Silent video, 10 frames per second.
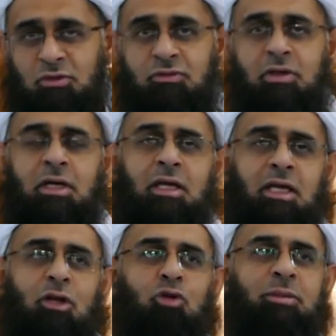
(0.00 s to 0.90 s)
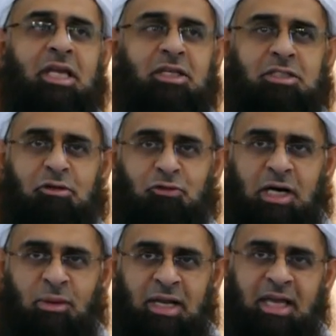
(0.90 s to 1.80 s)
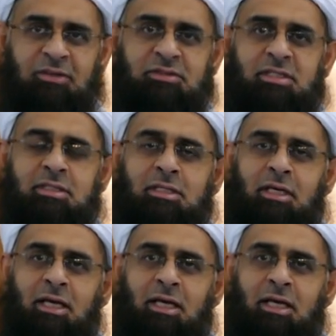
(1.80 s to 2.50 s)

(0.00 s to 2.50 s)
of illumination for our lives